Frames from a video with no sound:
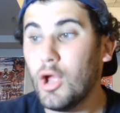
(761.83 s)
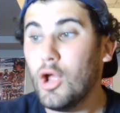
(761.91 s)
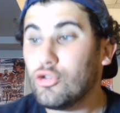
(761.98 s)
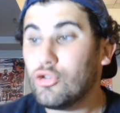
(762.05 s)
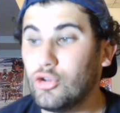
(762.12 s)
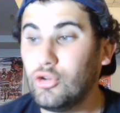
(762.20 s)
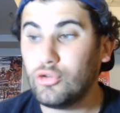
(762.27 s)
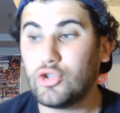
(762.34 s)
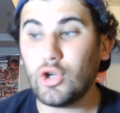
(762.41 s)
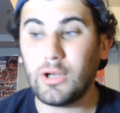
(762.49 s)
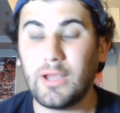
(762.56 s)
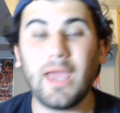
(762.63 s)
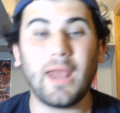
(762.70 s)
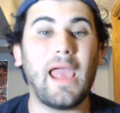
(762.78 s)
So you
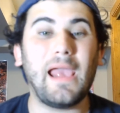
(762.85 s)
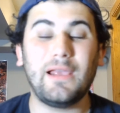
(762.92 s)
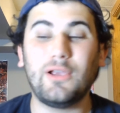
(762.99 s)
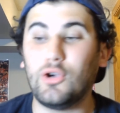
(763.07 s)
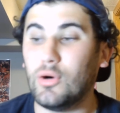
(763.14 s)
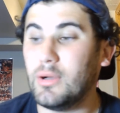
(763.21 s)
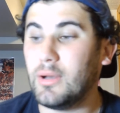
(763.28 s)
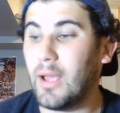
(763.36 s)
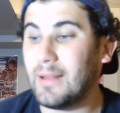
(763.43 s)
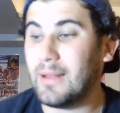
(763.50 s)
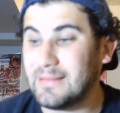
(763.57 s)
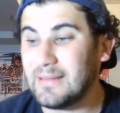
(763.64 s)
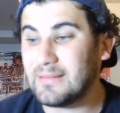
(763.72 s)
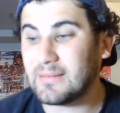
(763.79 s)
should get a
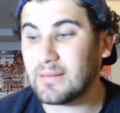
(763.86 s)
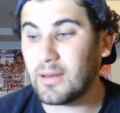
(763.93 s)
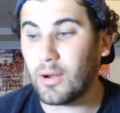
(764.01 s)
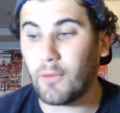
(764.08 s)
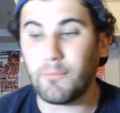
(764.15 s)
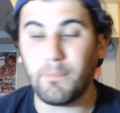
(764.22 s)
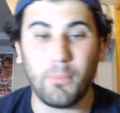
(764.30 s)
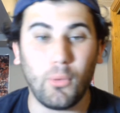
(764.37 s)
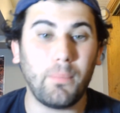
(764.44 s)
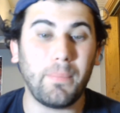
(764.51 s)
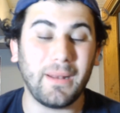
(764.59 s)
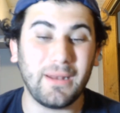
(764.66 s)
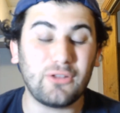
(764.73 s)
decent enough bullpen.